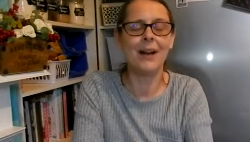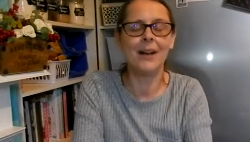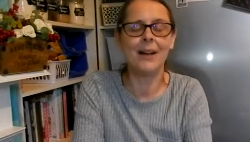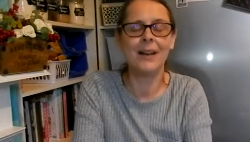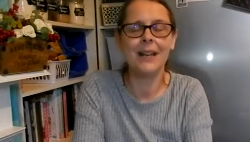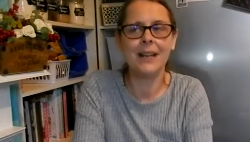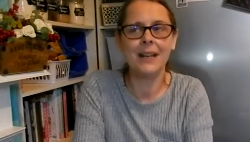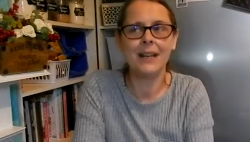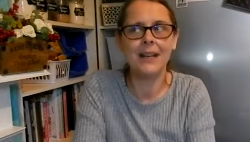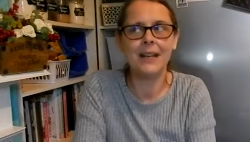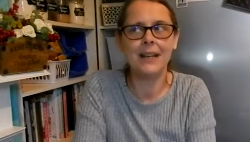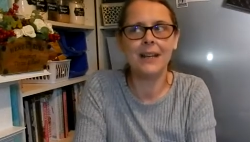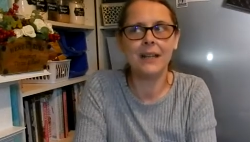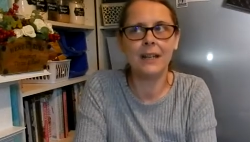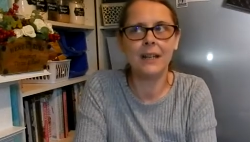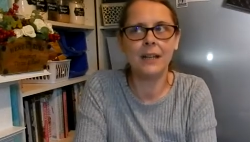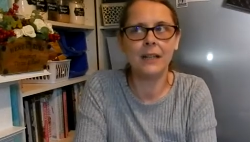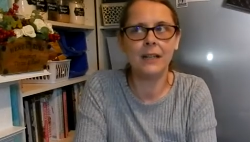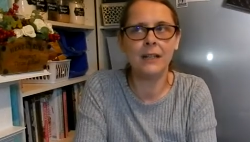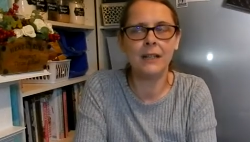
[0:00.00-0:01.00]
I
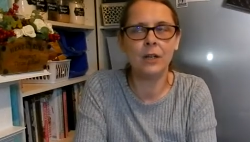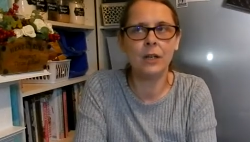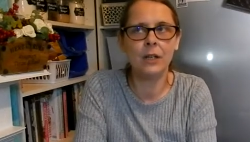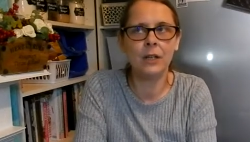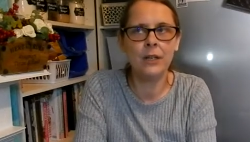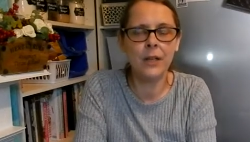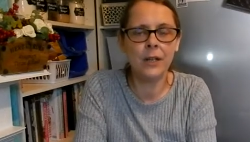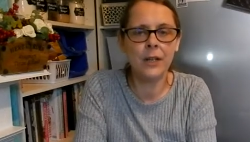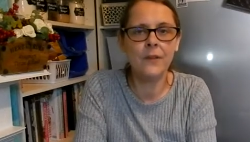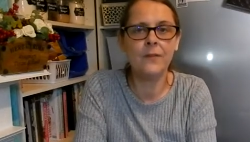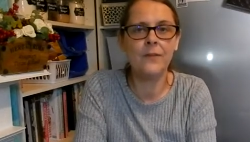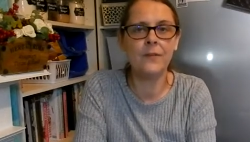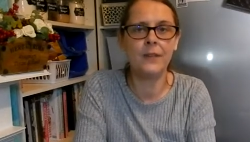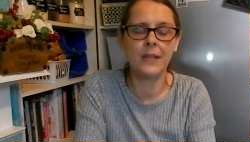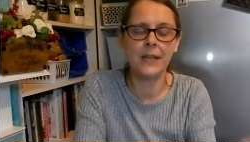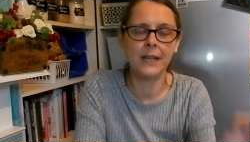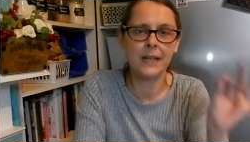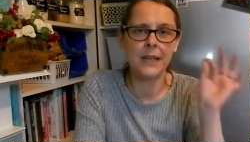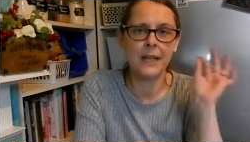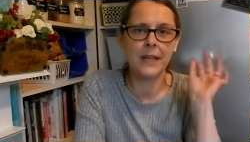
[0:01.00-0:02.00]
love the
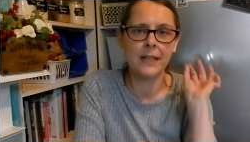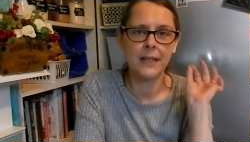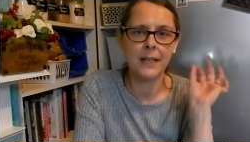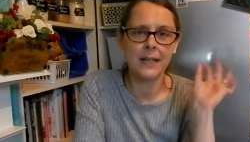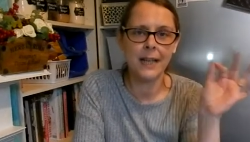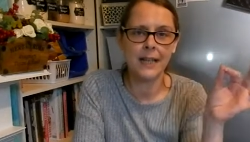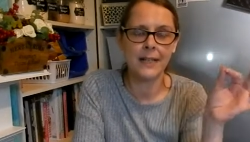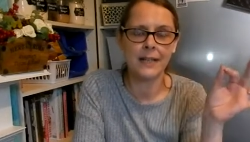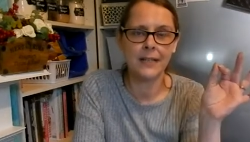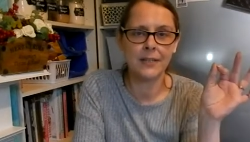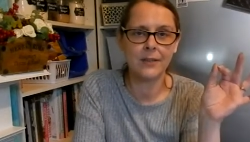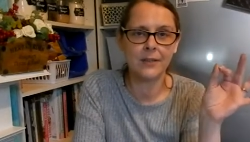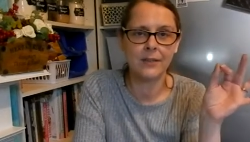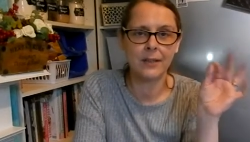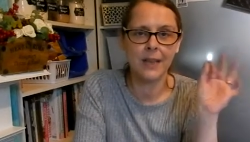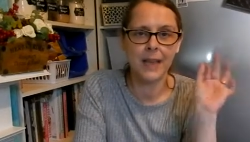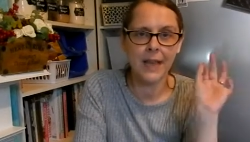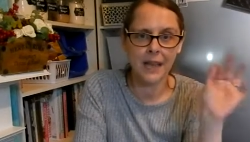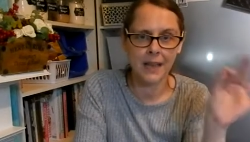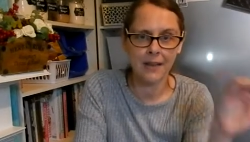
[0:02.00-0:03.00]
Yankee
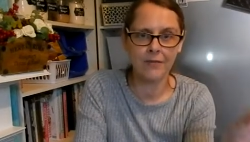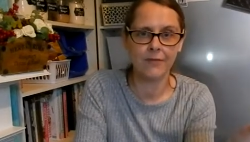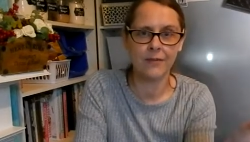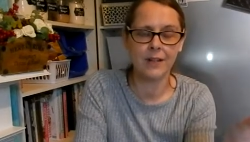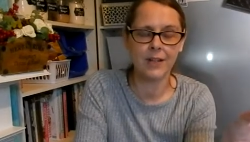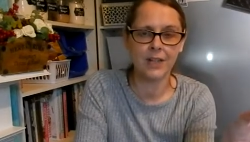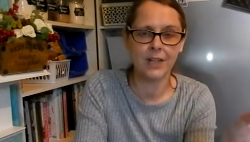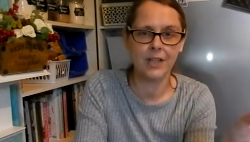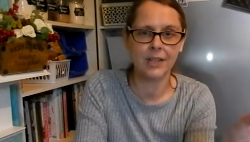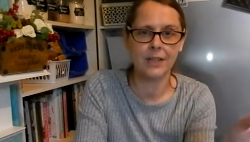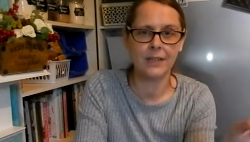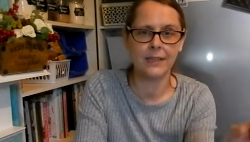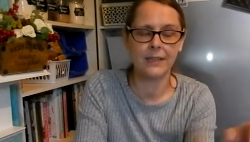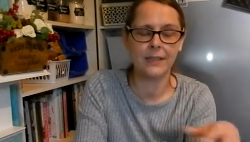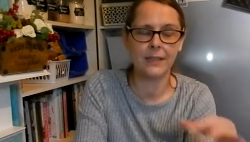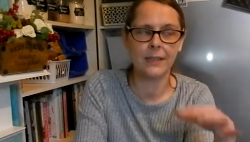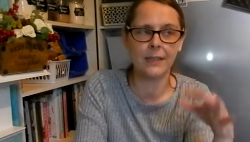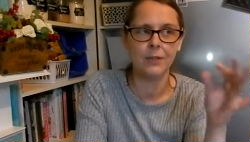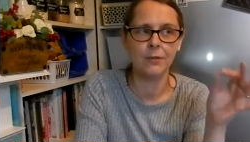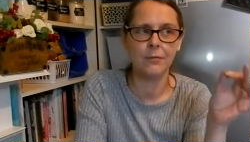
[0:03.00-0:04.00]
Candle air fresheners,
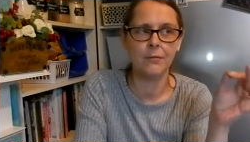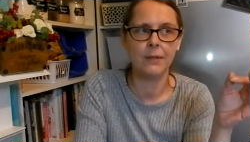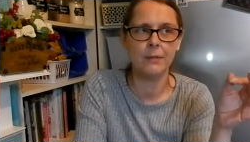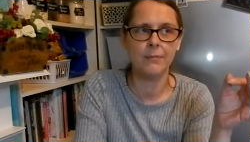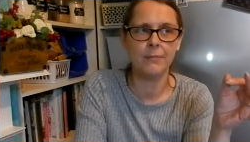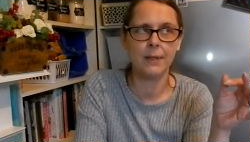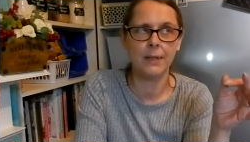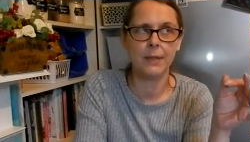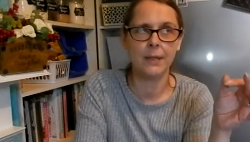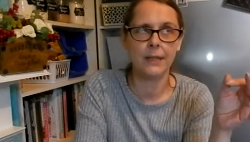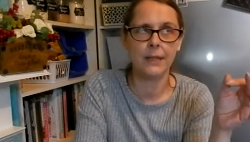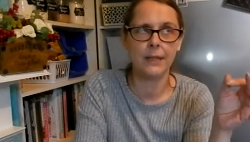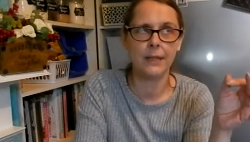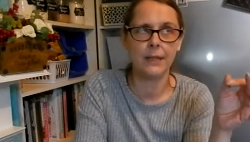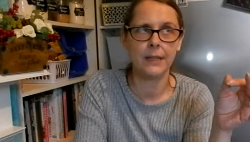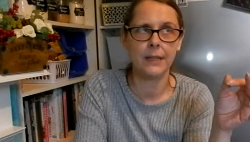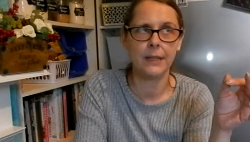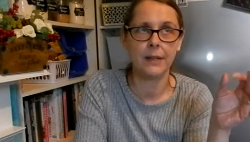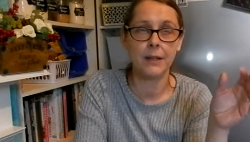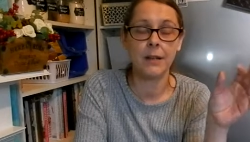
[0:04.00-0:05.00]
and I normally buy
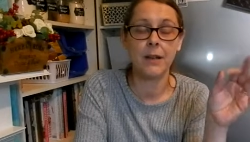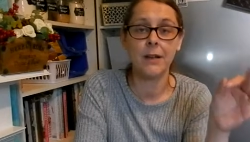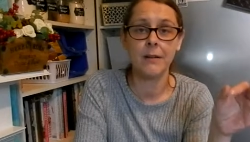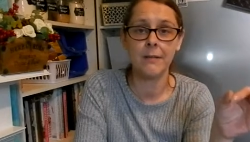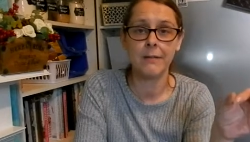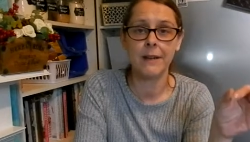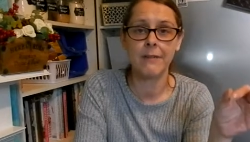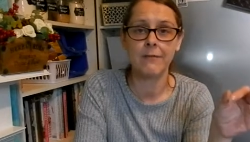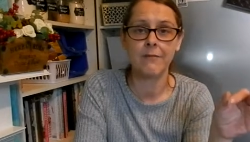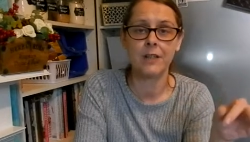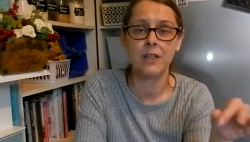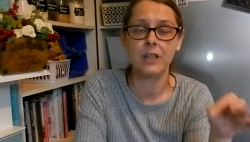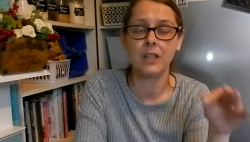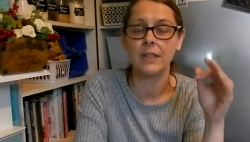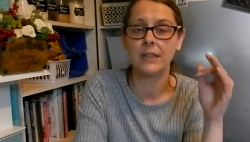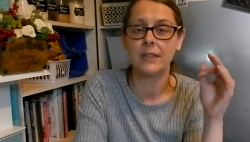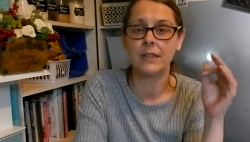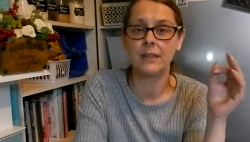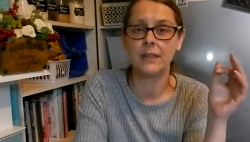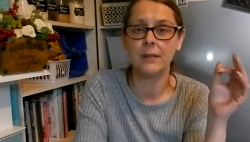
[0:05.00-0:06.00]
uh, car air
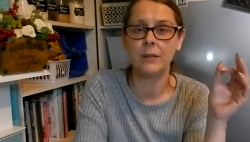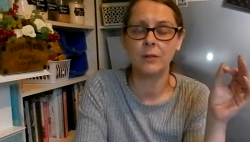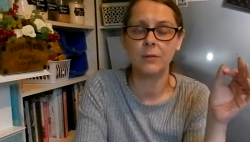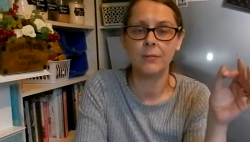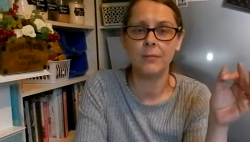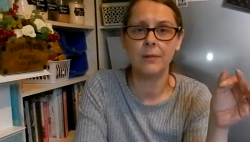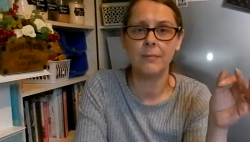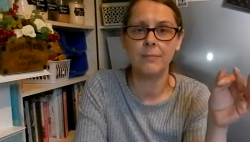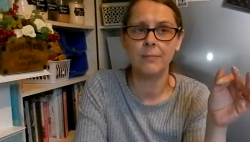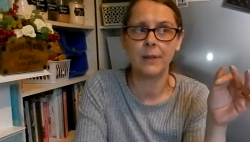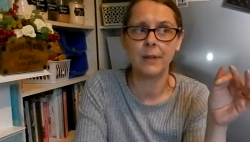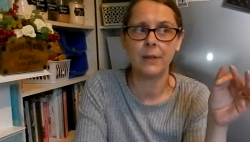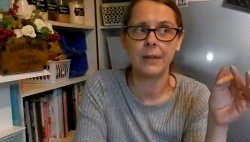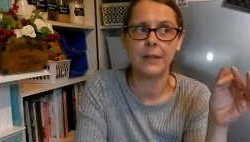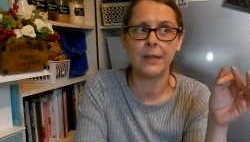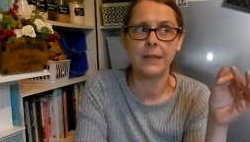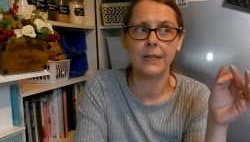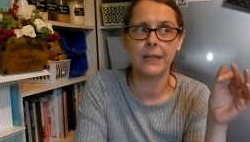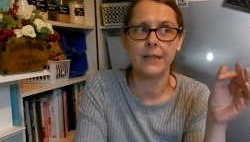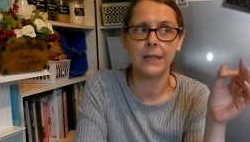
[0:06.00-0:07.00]
fresheners, and I normally
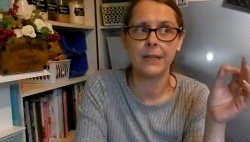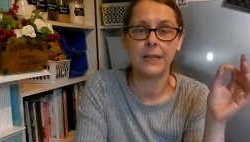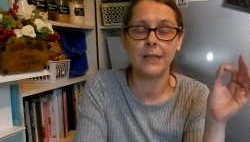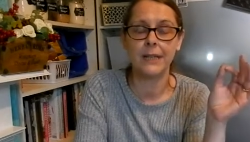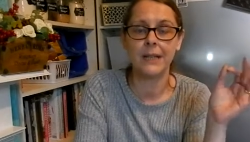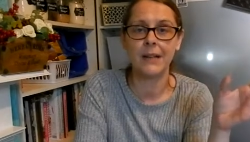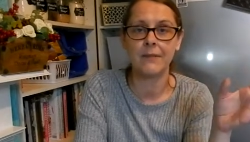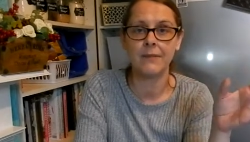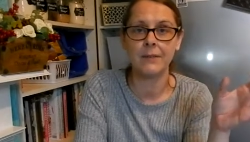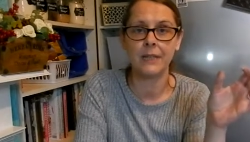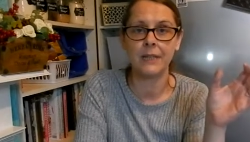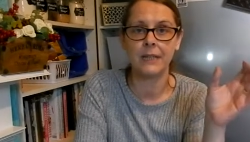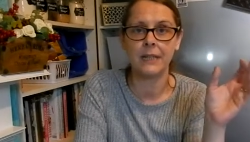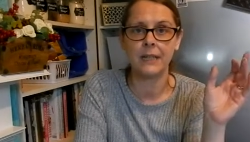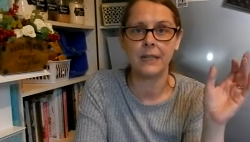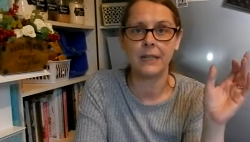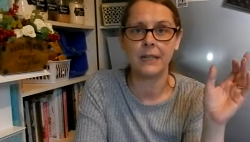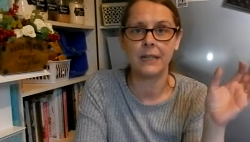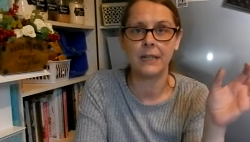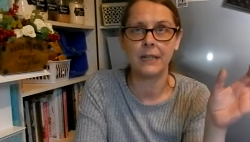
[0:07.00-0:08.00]
buy the lavender
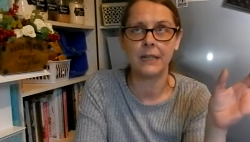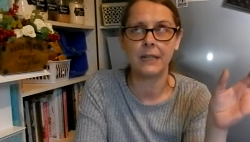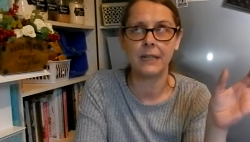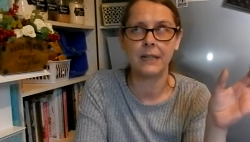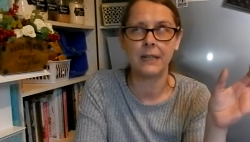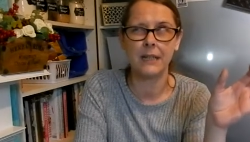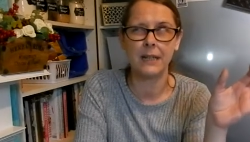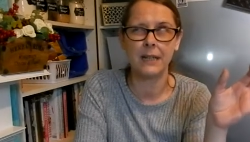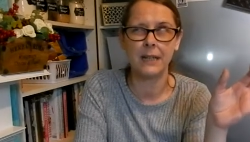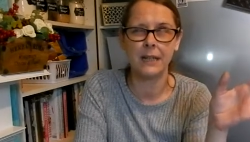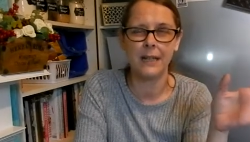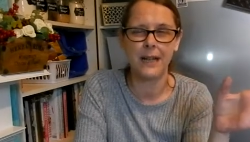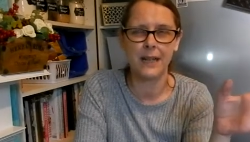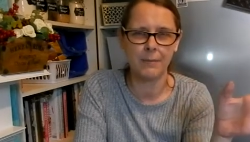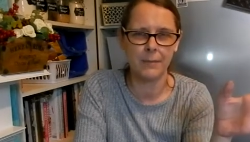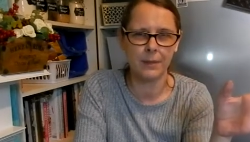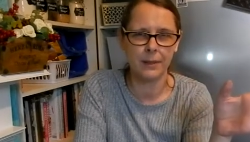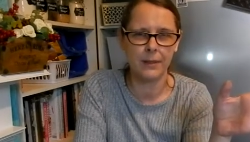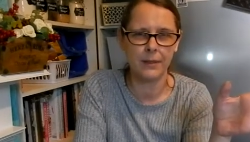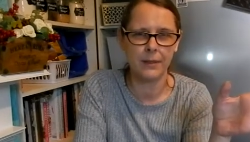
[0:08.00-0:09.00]
and um,
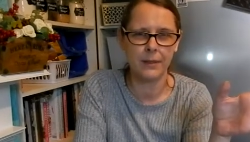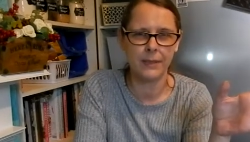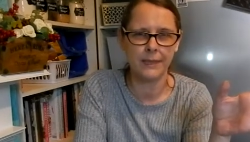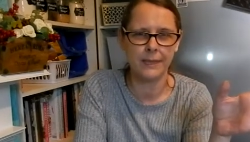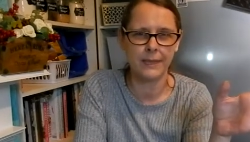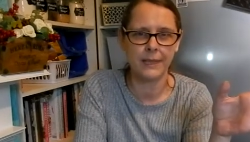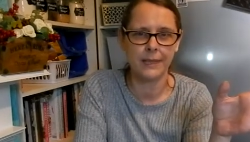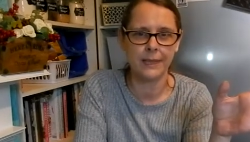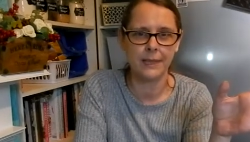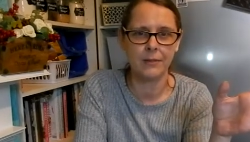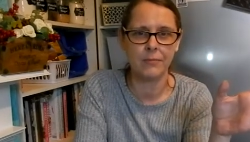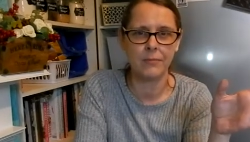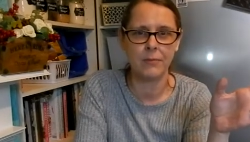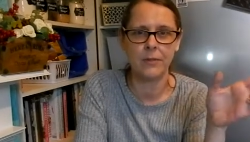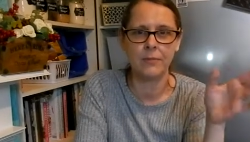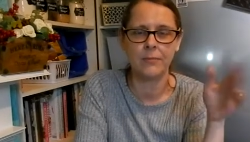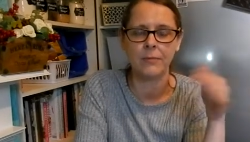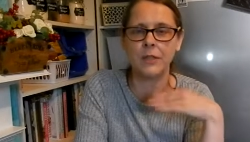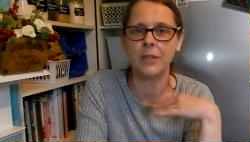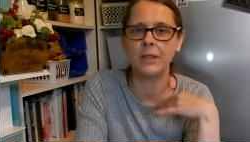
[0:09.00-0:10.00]
lemon scented
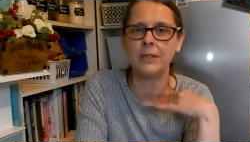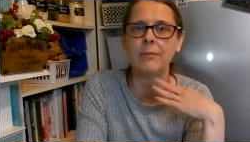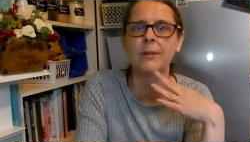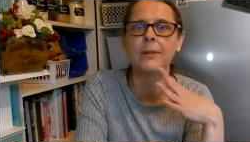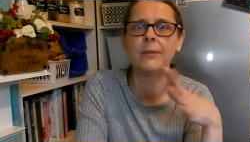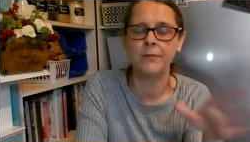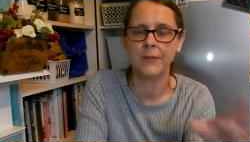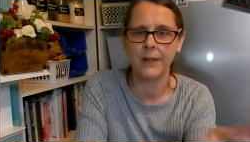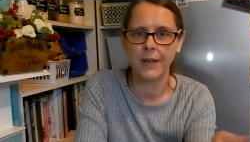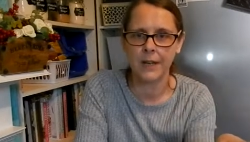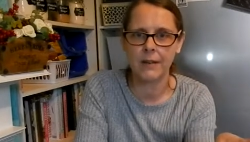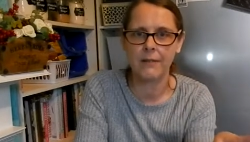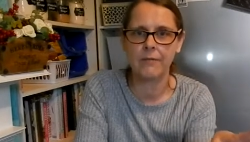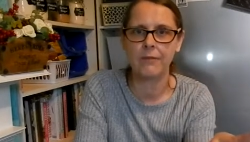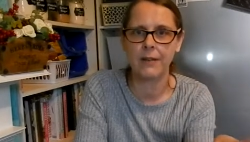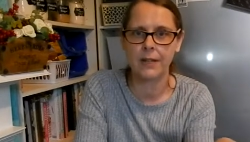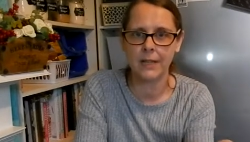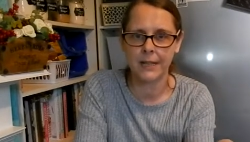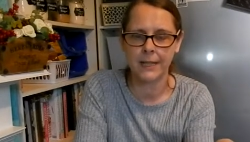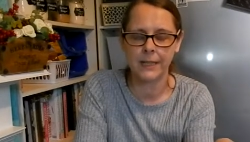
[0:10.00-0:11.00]
one, which is my
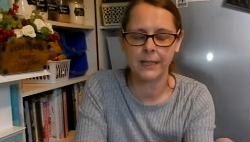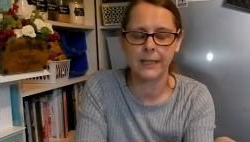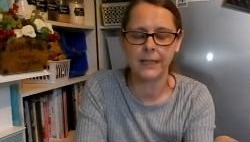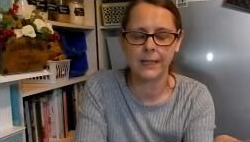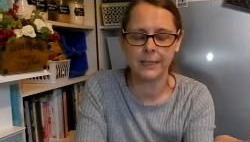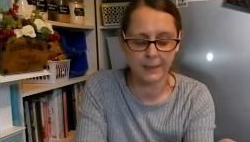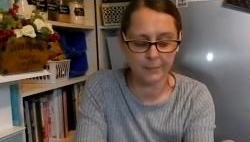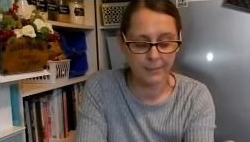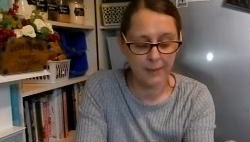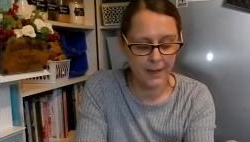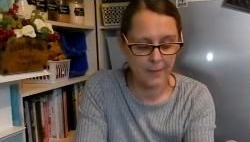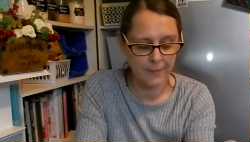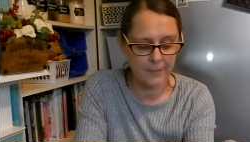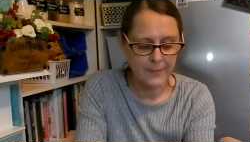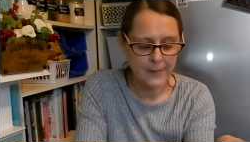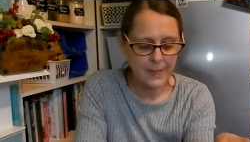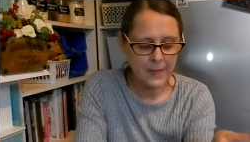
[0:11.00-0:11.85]
favourite Yankee smell.